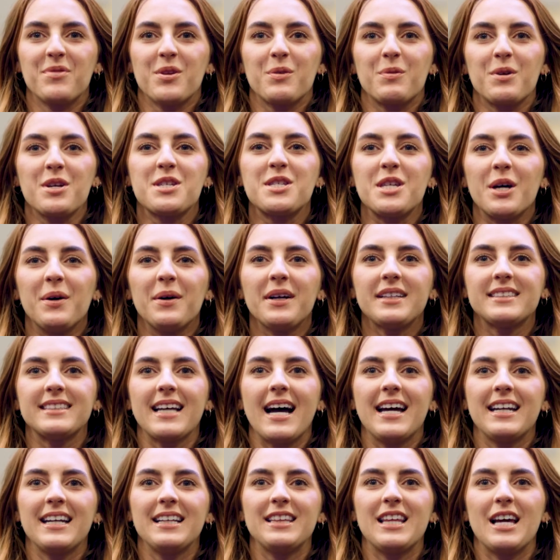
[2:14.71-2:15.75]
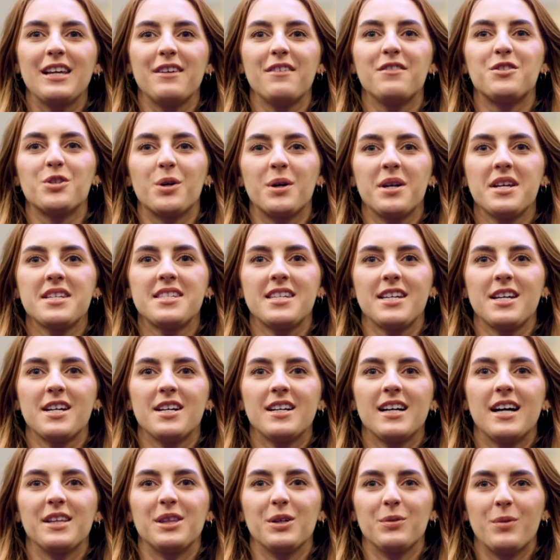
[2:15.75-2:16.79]
We're so excited that you've joined us here
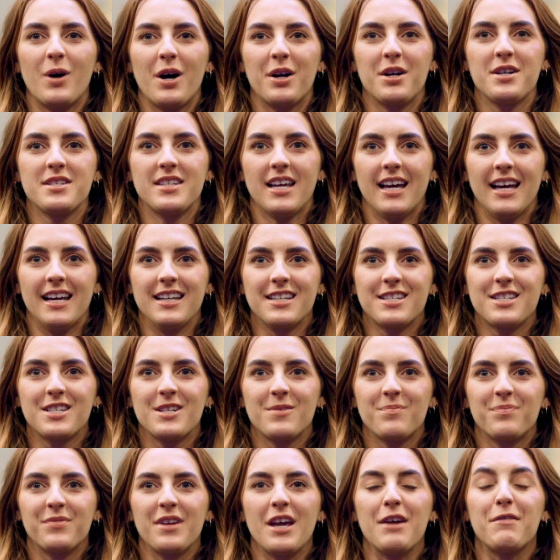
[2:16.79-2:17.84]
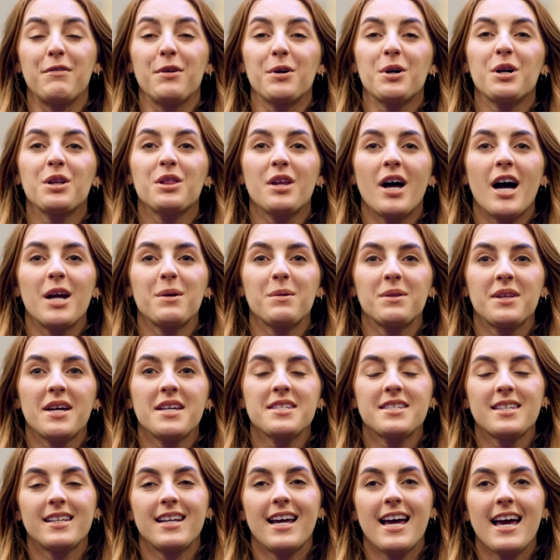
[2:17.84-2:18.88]
at the water's edge. If you're online with
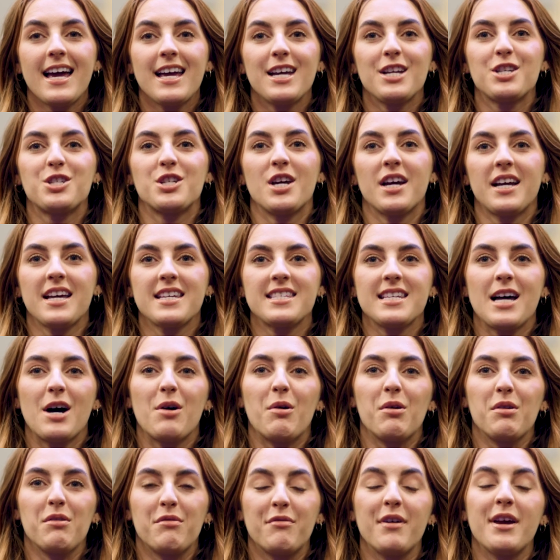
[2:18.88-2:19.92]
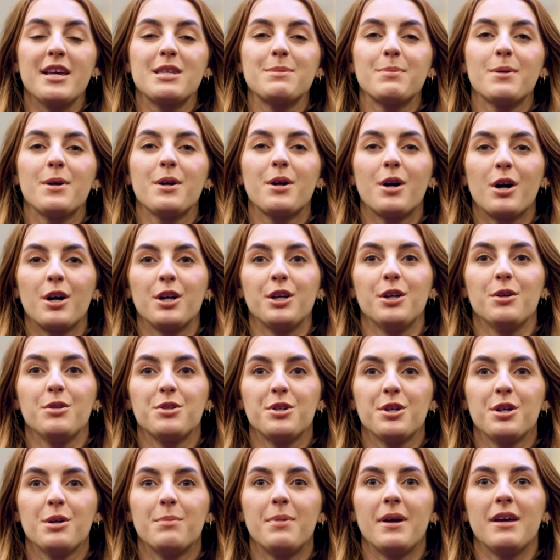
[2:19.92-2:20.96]
us today, check us out on Facebook or
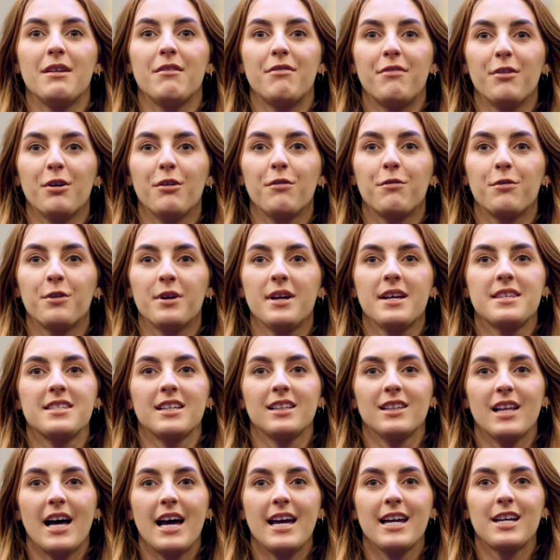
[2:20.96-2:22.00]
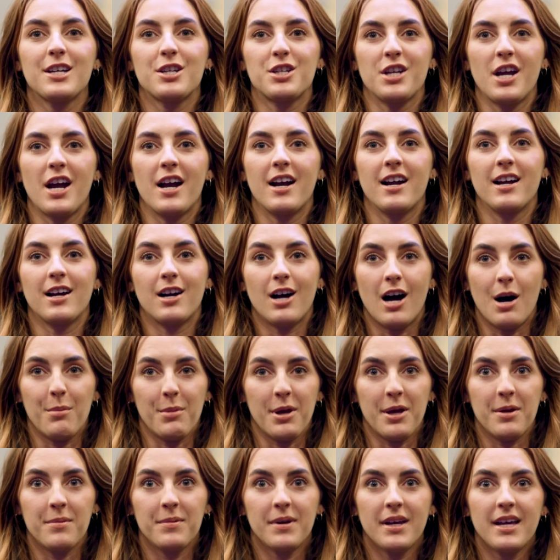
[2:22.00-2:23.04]
YouTube and feel free to like, share, and
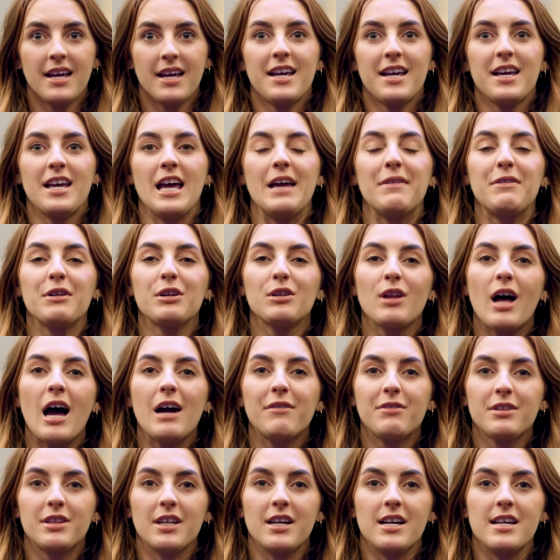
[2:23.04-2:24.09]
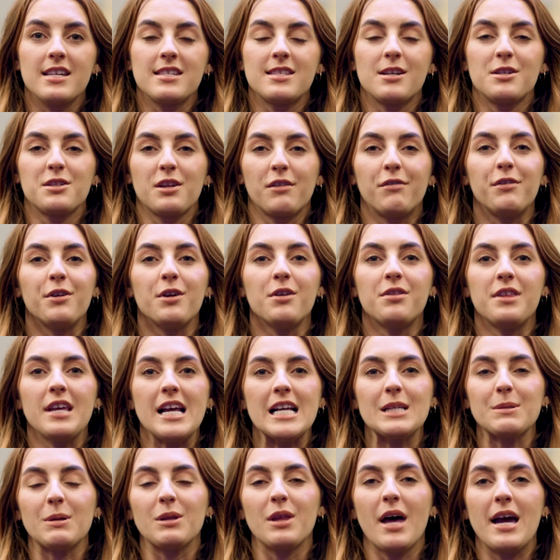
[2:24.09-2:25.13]
comment. If you're live with us, there's a few
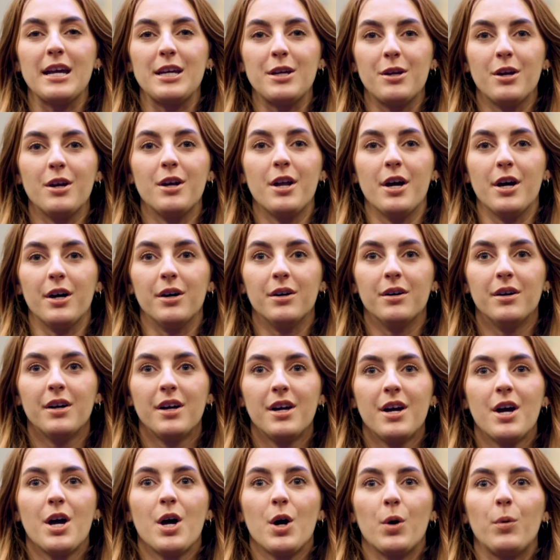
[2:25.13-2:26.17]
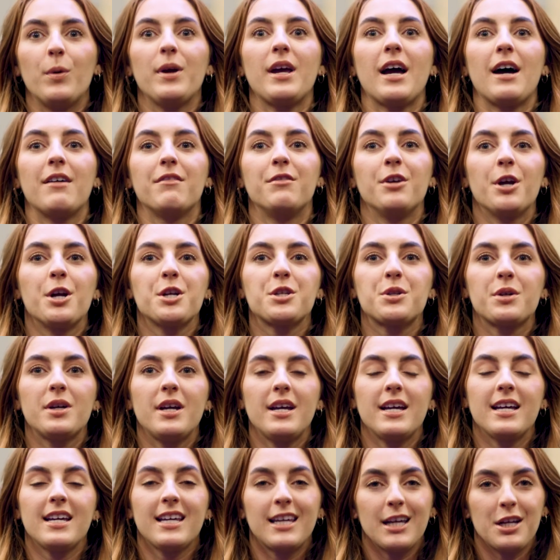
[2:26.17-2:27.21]
things we'd like you to know. We have
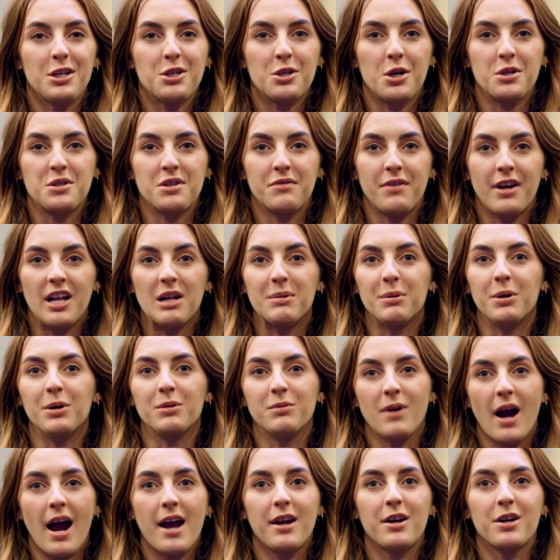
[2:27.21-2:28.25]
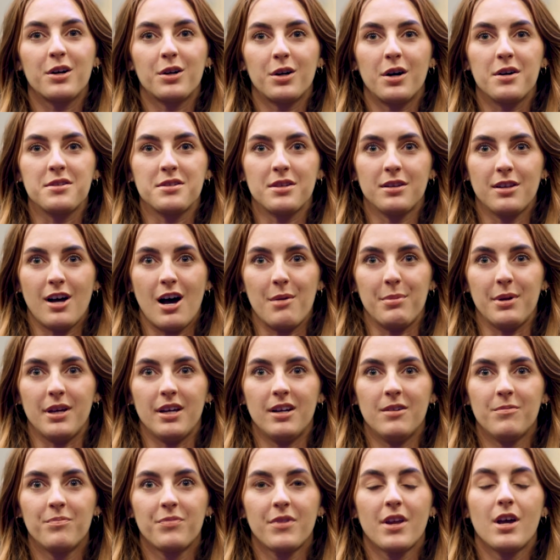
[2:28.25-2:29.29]
nursery and kid church available right across the
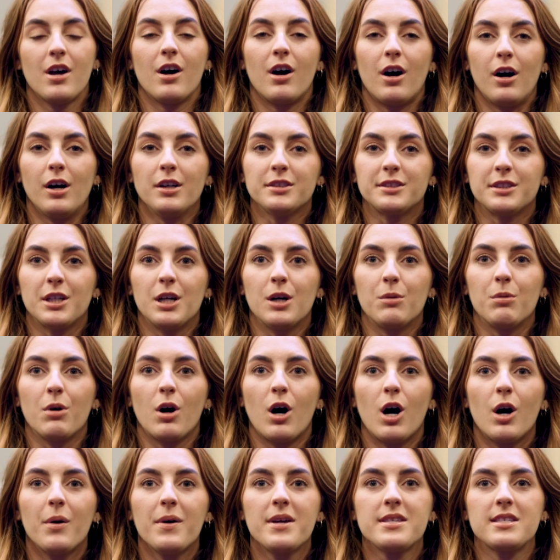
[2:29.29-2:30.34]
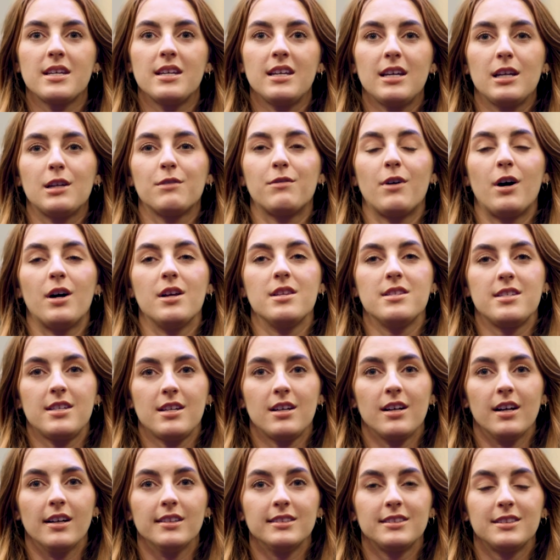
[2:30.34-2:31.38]
lobby. Also, we're always in need of
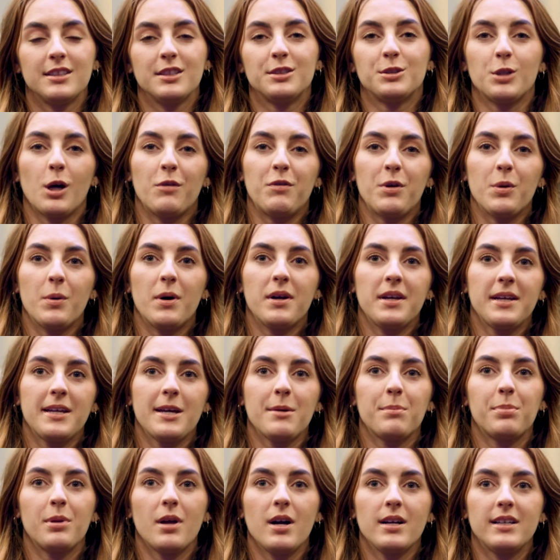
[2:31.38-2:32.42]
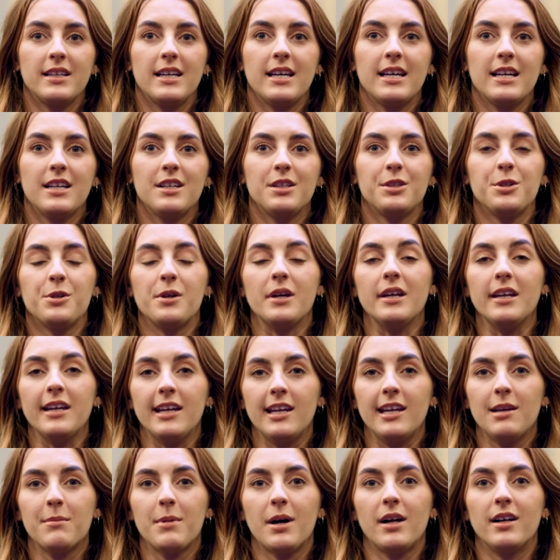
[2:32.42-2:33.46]
volunteers, so if you want to get plugged in, you can
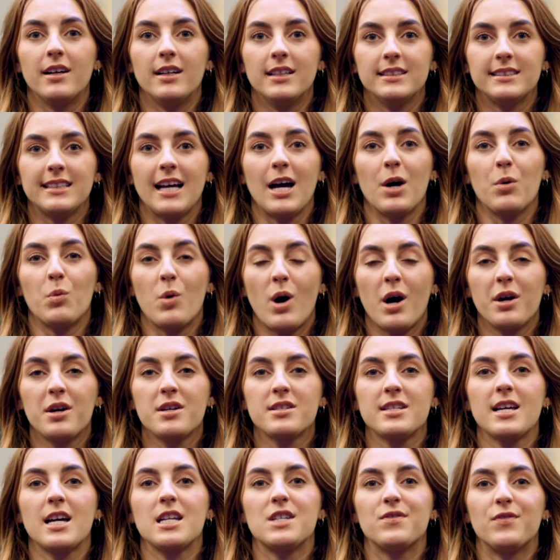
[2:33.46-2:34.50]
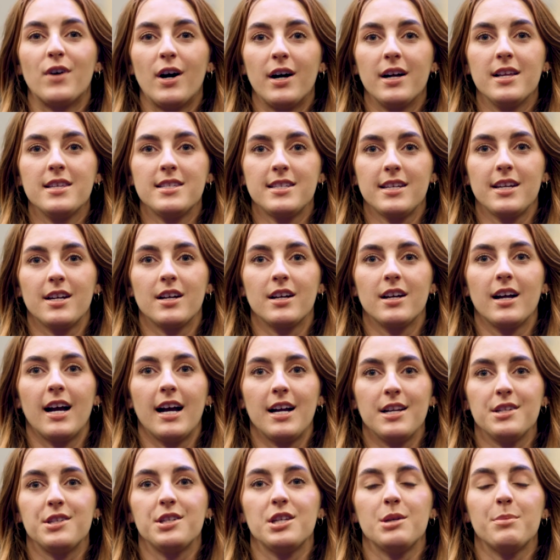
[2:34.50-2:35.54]
email us at watersedgevolunteer
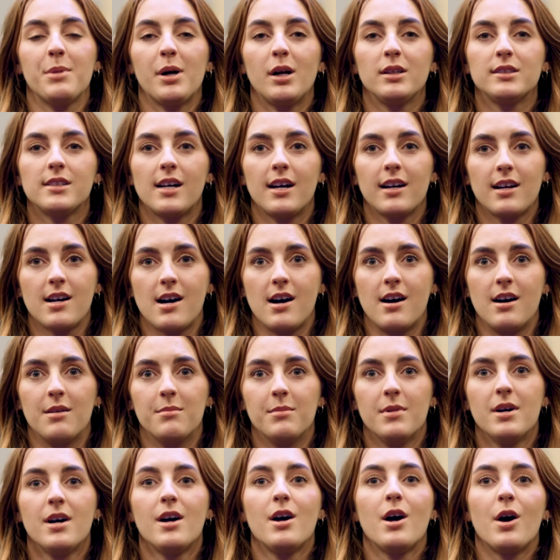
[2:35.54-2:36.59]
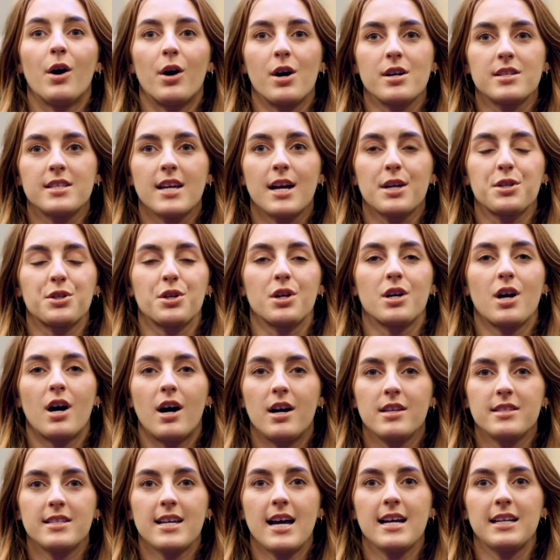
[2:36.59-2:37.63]
at gmail.com or text your
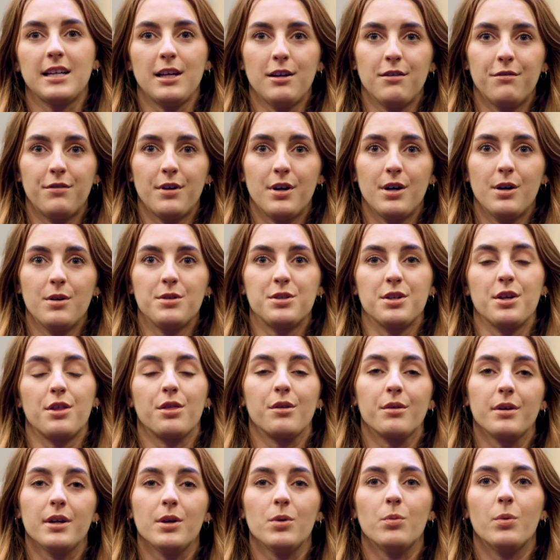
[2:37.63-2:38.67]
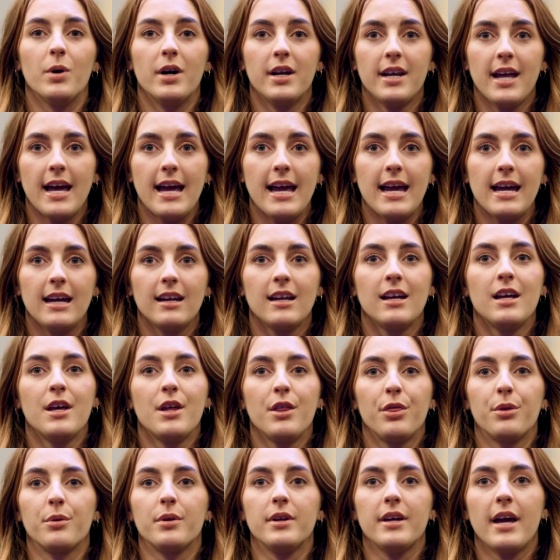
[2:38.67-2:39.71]
contact info to 318
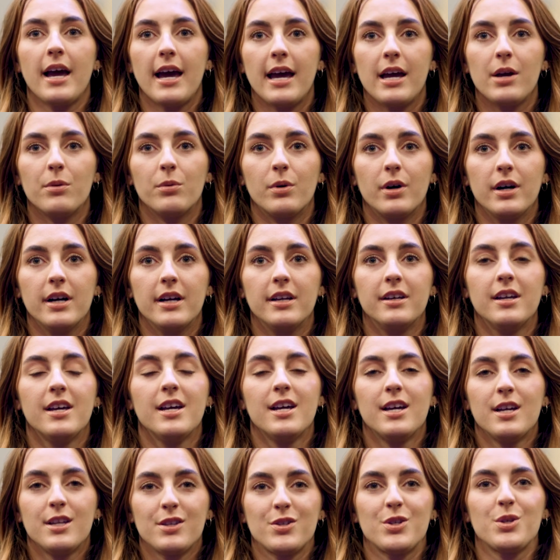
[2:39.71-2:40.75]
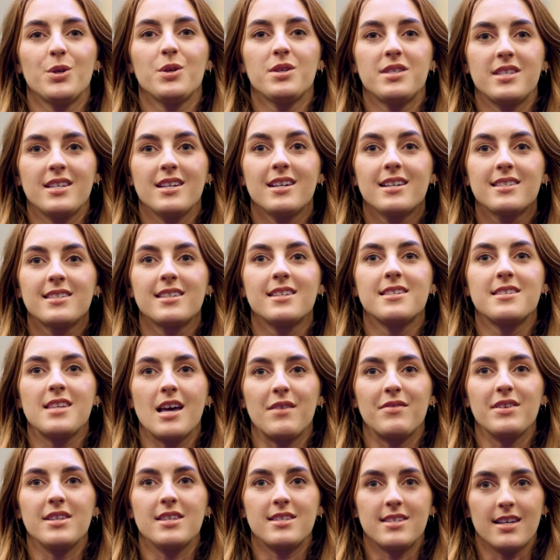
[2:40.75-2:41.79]
381
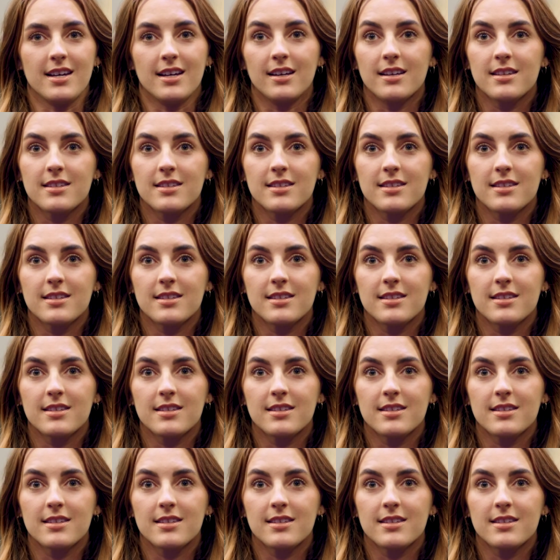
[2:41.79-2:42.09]
2676.